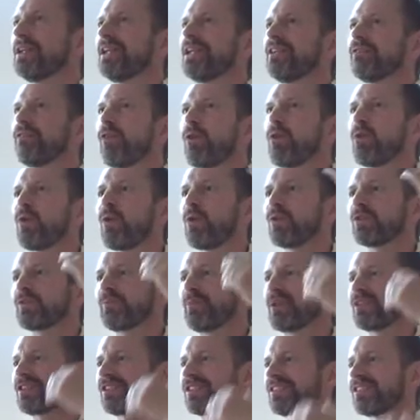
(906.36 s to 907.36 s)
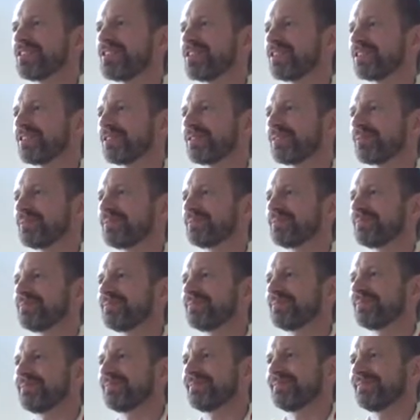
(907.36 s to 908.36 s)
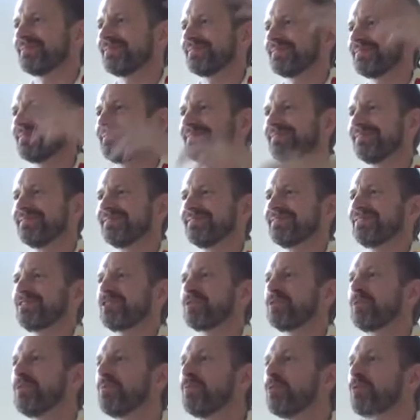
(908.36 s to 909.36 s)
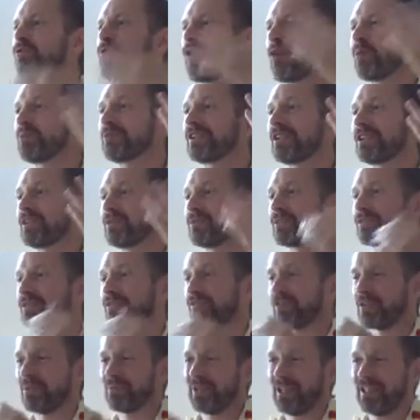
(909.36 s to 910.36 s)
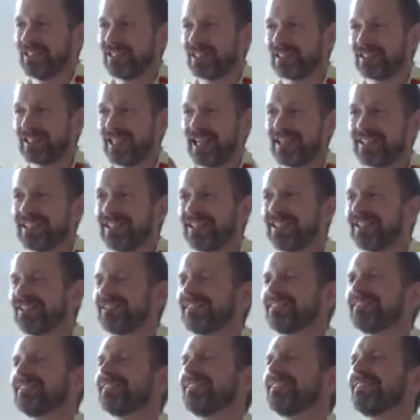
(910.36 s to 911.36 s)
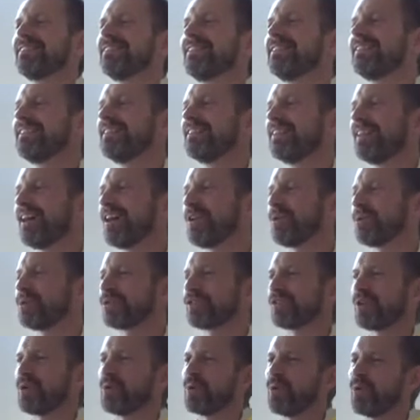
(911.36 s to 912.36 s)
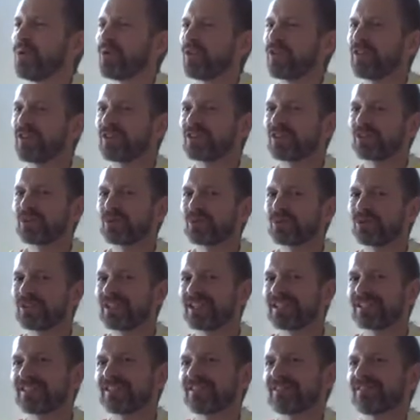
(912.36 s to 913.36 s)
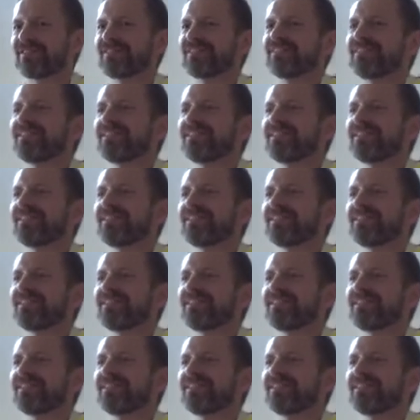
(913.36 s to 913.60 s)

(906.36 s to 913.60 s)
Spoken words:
invoke auspiciousness, to remove obstacles from understanding. And also authors use this